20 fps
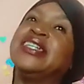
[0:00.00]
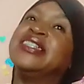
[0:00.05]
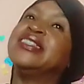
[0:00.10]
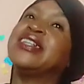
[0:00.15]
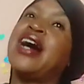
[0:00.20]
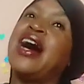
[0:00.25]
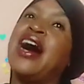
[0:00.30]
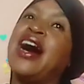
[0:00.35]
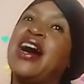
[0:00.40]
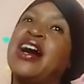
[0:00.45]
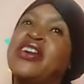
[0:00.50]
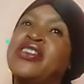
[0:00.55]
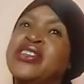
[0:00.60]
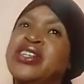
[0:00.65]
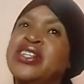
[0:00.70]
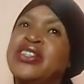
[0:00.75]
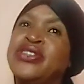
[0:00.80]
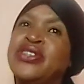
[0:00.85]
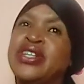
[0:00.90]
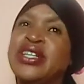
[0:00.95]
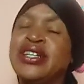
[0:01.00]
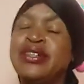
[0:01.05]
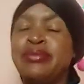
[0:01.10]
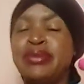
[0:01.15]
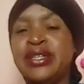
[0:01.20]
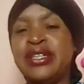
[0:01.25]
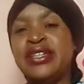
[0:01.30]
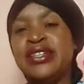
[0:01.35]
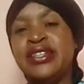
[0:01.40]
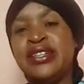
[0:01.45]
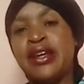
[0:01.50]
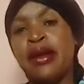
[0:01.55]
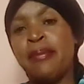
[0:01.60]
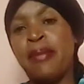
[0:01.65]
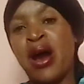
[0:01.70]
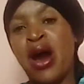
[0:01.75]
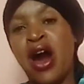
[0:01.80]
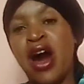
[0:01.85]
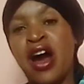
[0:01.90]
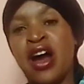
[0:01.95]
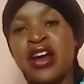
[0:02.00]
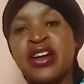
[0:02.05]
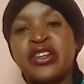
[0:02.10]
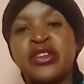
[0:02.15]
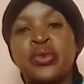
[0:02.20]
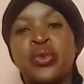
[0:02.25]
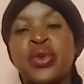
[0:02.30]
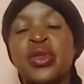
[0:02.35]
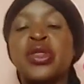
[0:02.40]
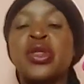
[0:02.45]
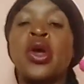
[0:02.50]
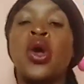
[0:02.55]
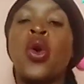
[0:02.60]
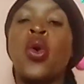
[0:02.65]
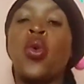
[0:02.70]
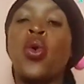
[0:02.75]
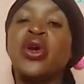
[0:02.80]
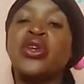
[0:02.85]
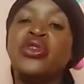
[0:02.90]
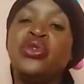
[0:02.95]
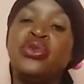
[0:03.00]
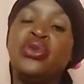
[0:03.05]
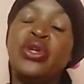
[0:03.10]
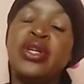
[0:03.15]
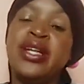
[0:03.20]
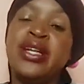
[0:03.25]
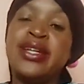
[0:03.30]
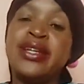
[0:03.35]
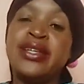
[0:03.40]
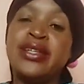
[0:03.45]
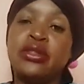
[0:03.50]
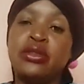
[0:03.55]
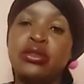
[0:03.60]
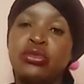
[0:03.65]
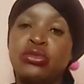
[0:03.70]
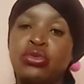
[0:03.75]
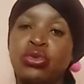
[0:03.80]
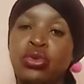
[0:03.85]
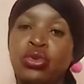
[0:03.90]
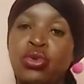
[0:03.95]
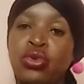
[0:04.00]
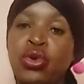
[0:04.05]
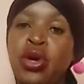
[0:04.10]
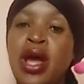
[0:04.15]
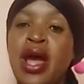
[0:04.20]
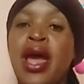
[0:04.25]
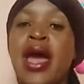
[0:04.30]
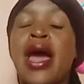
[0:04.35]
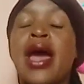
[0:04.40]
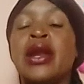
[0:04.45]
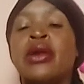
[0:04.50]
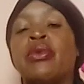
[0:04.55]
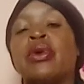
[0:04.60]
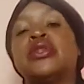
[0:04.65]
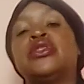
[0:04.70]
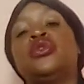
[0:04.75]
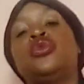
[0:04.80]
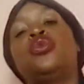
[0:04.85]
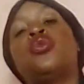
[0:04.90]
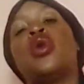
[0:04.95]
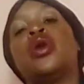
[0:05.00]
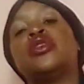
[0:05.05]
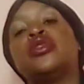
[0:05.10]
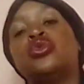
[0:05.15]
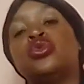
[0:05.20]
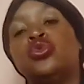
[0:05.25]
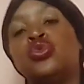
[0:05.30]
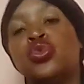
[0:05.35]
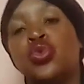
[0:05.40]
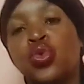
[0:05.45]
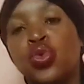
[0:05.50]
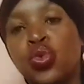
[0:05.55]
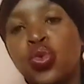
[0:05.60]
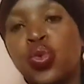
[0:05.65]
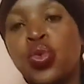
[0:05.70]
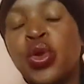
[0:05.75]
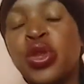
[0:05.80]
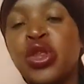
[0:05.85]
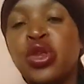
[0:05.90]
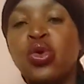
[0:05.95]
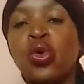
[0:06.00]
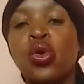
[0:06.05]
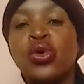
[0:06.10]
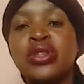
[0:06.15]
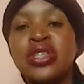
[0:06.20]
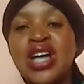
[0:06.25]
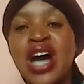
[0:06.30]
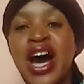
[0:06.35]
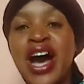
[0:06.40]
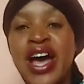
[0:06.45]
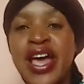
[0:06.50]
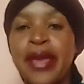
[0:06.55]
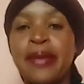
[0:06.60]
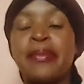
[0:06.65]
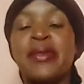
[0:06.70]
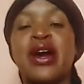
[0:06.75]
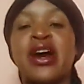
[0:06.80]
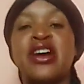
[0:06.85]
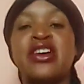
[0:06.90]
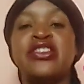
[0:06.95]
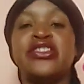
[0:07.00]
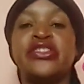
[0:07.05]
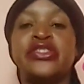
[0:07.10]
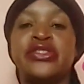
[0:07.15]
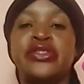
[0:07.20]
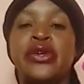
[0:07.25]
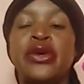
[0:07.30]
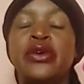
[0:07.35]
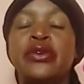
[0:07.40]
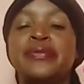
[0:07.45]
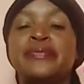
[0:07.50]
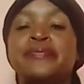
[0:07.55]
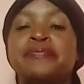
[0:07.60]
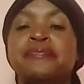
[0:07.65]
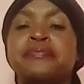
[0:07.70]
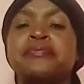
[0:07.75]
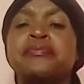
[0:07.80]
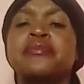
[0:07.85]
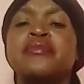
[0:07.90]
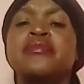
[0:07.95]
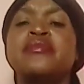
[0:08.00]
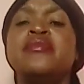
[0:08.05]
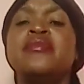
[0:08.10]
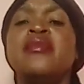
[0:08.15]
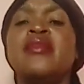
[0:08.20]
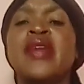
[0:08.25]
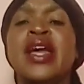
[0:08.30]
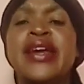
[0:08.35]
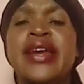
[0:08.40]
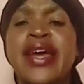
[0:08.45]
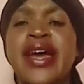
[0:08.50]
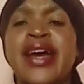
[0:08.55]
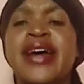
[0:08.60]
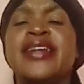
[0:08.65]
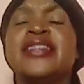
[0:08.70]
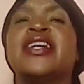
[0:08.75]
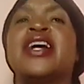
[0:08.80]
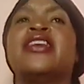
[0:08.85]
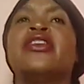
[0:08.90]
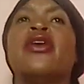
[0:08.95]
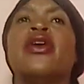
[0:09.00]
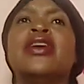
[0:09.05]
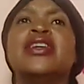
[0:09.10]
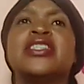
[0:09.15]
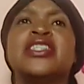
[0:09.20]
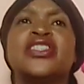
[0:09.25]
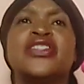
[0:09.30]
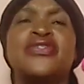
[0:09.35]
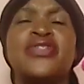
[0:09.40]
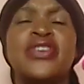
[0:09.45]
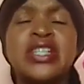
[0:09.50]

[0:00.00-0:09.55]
yeah, really be behind with what you really need to do and what you want to do with your time, guys, you know. Yes, I know it's